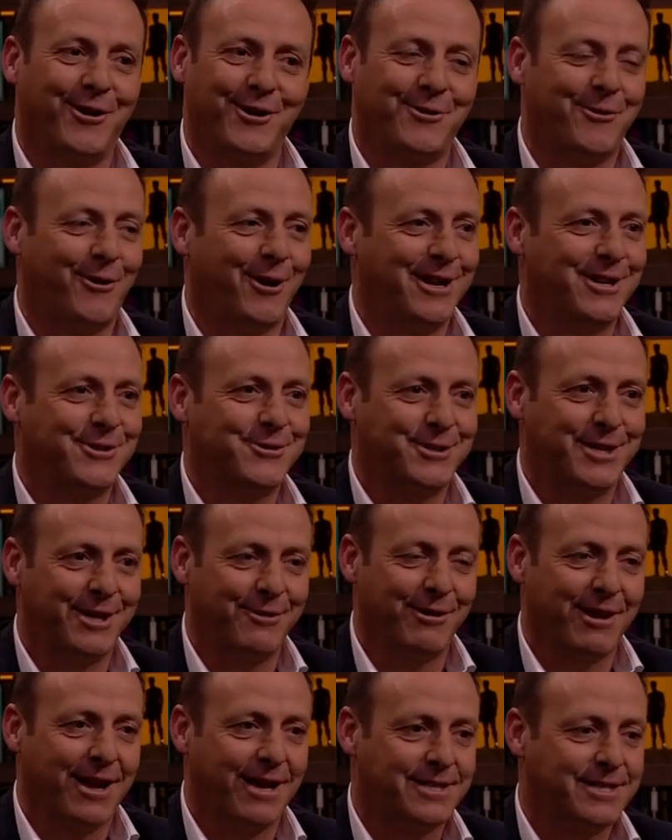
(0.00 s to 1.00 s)
got quite an
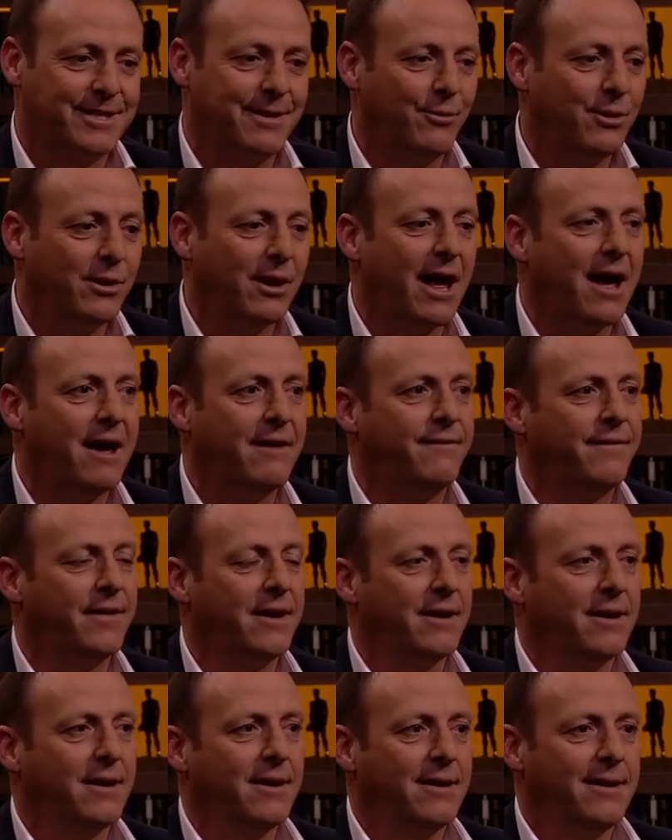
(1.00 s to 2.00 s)
interesting relationship.
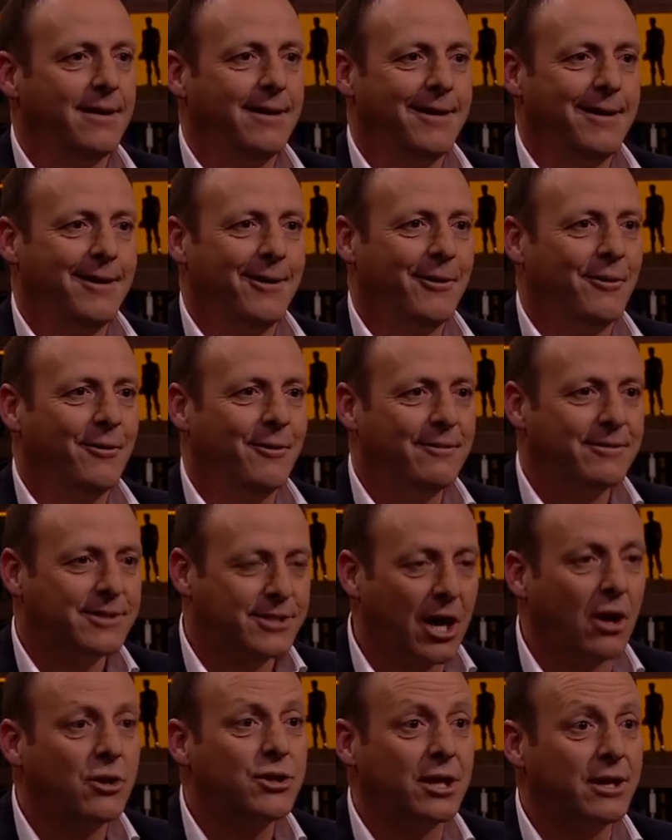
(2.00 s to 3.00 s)

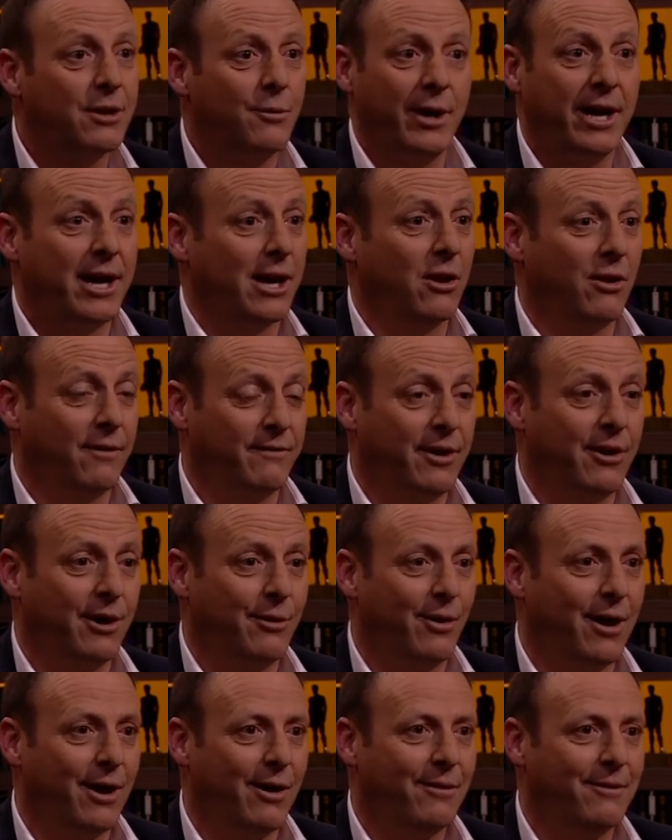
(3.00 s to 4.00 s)
Socially we get along
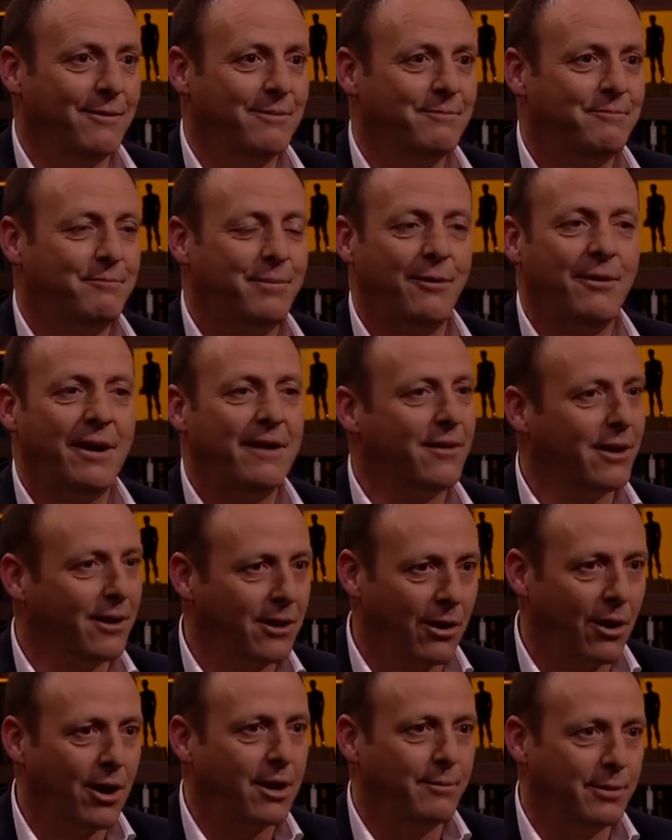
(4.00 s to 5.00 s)
very well, but we have a
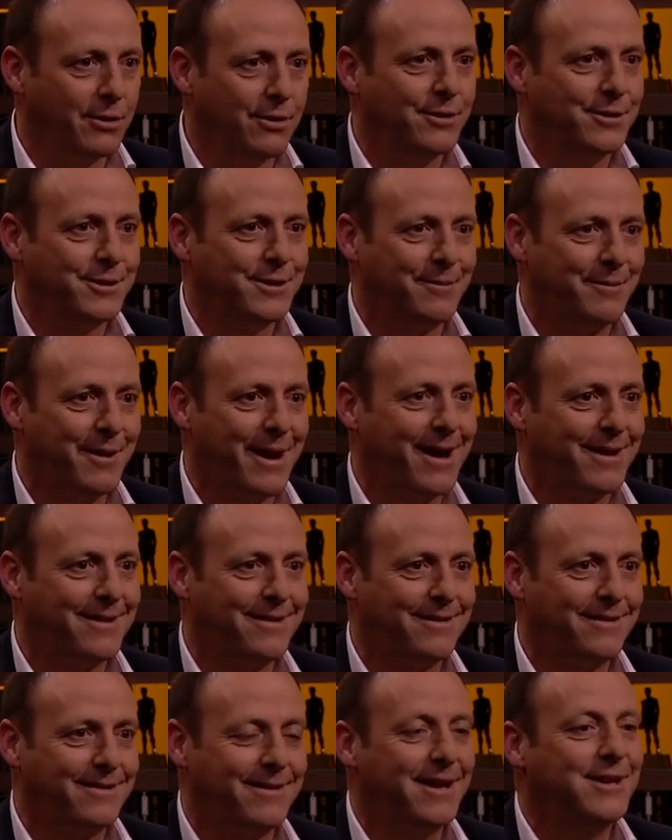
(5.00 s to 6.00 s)
lot of blues about
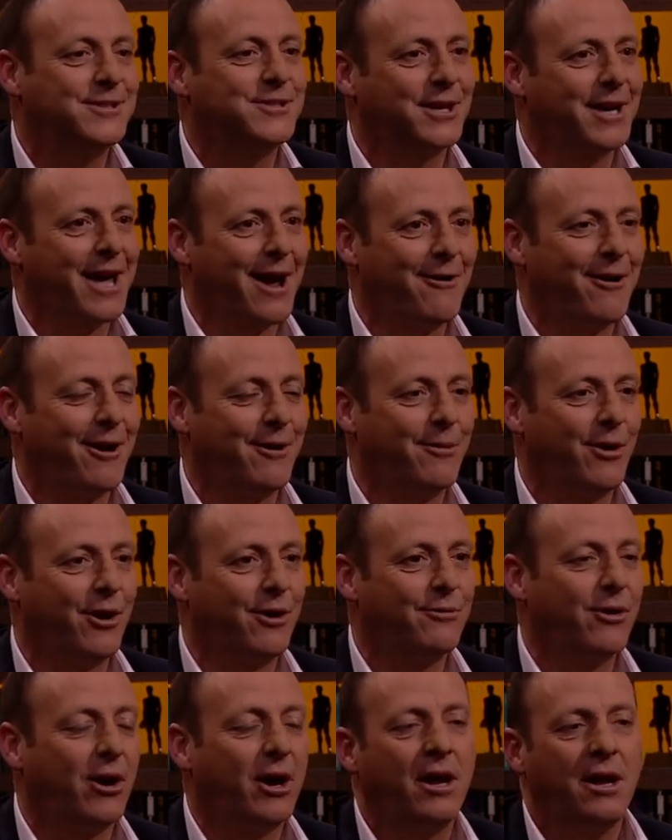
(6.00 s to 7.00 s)
things that Caro
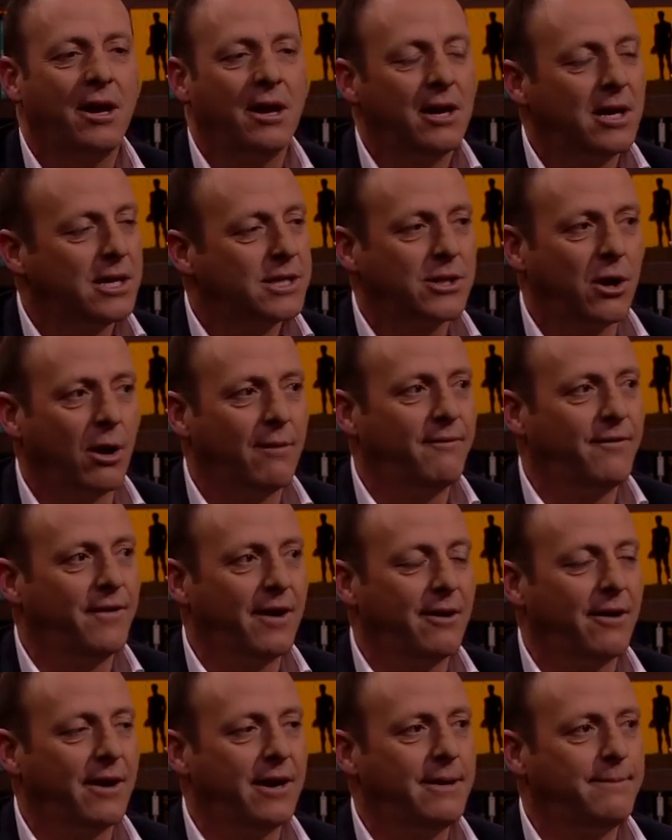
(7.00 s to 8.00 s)
might write. So I'm
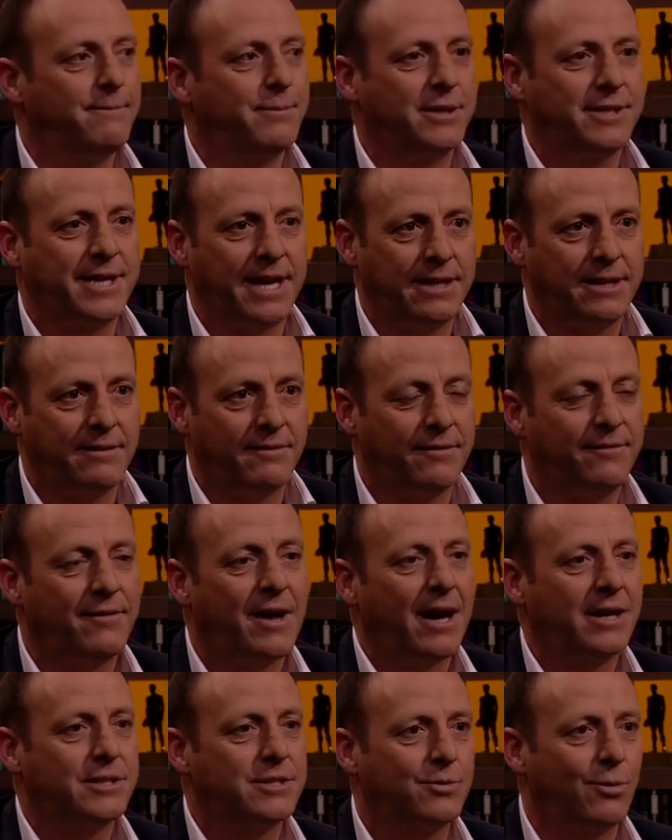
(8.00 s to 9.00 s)
very protective of
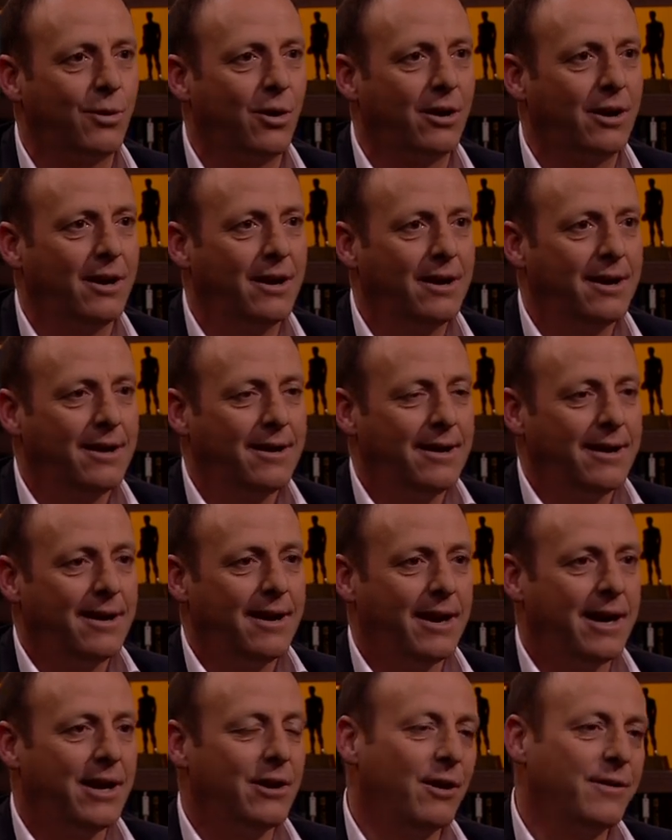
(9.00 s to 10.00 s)
Dane Swan,
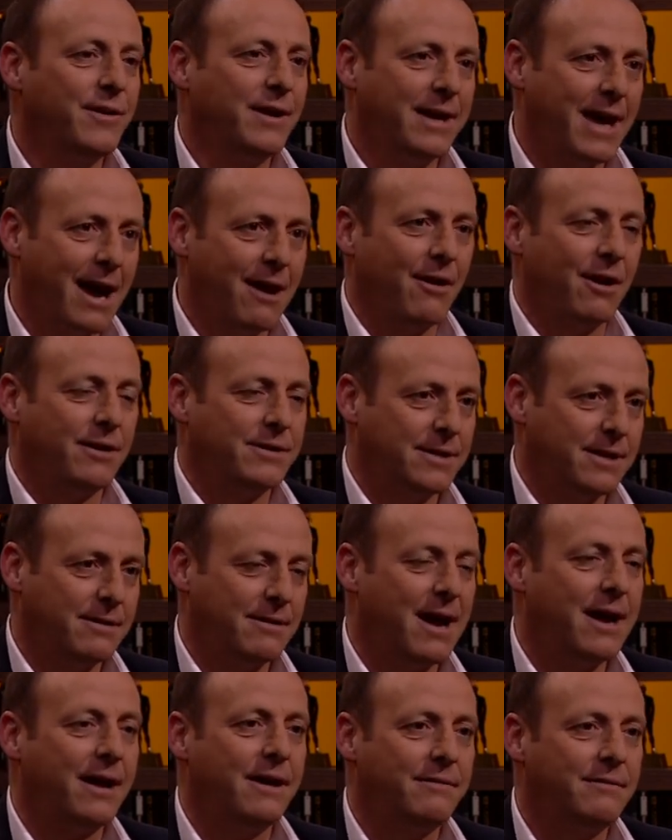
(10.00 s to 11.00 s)
and I think Caro's
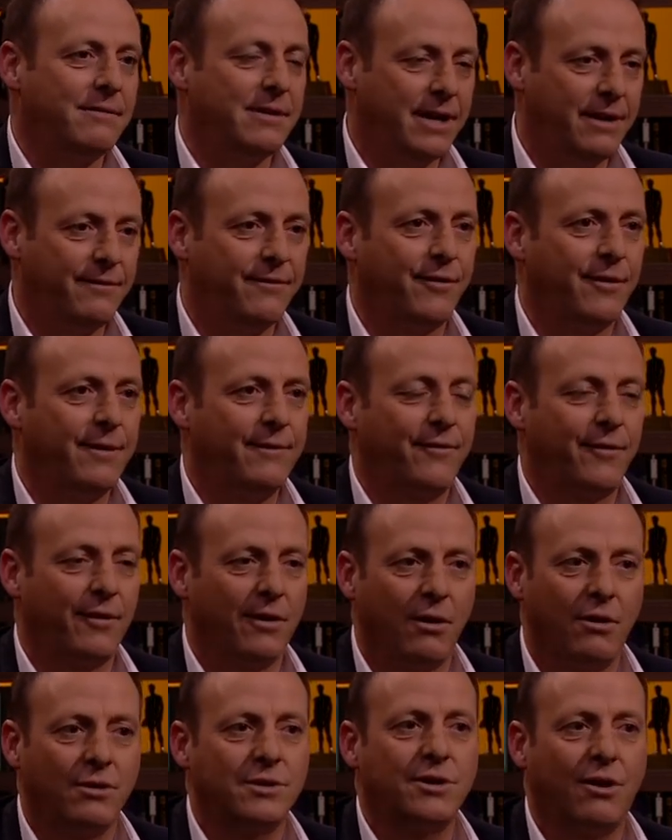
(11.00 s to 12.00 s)
had it in for him for
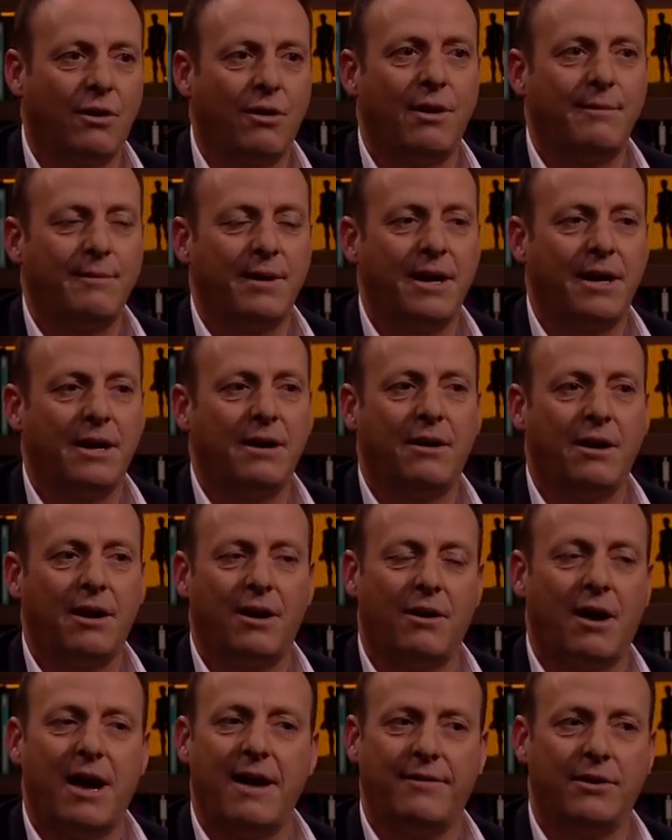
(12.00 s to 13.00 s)
a long time, and
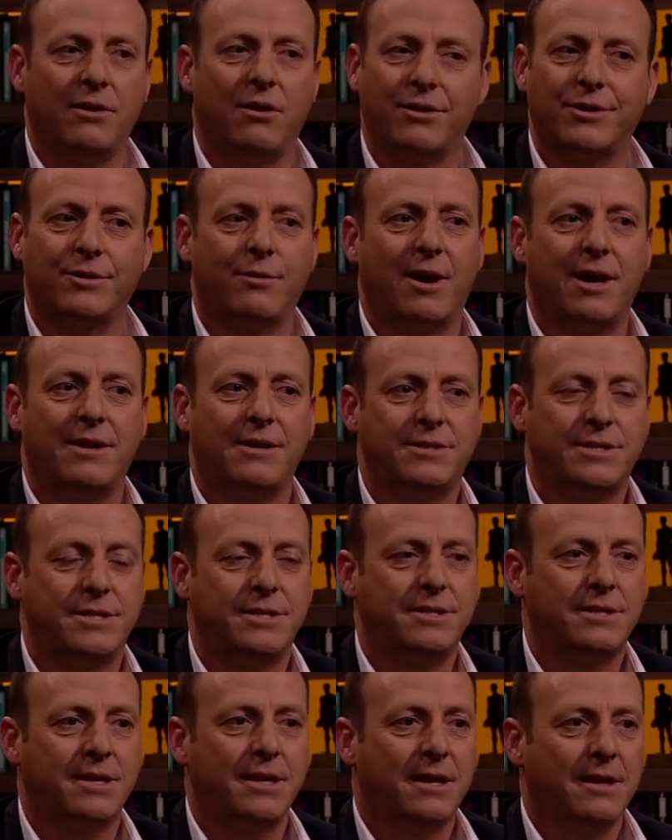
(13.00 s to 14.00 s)
I haven't liked the way that
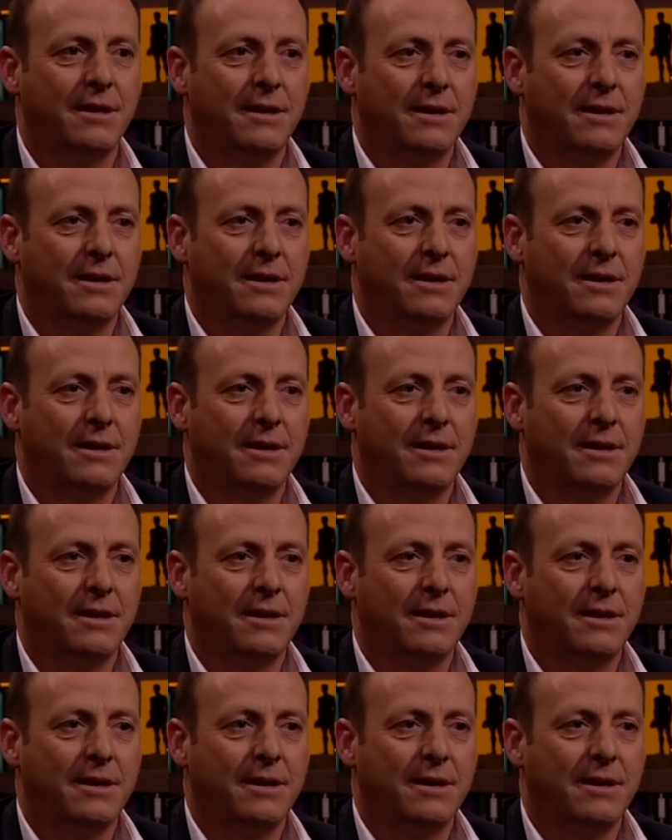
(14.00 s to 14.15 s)
she's